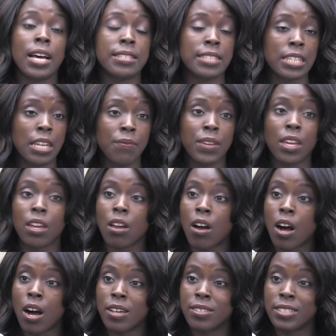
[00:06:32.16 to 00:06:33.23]
significant
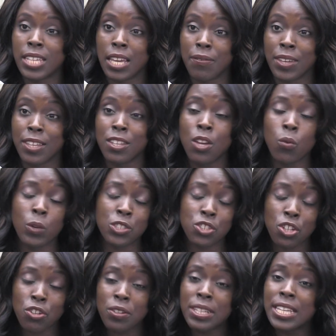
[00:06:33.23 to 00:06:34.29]
cost saving, which
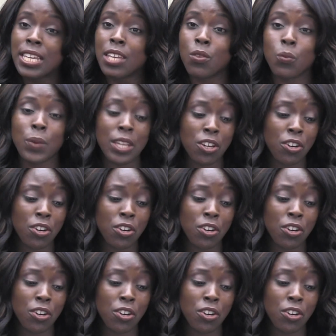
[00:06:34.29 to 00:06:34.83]
we